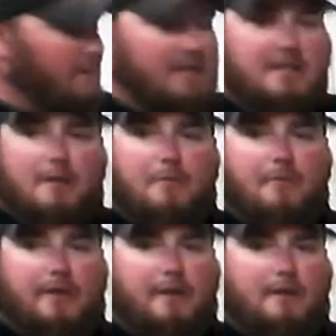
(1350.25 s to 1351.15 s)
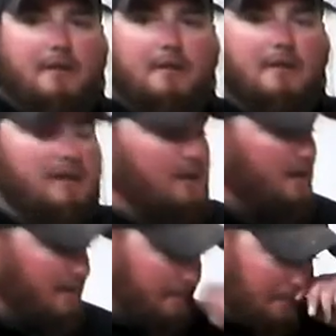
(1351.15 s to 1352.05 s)
messed up over here.
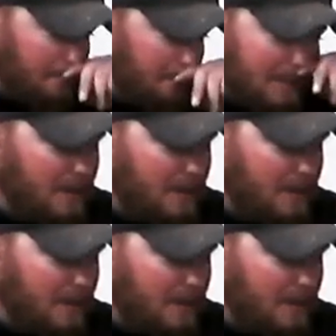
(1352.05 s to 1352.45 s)
You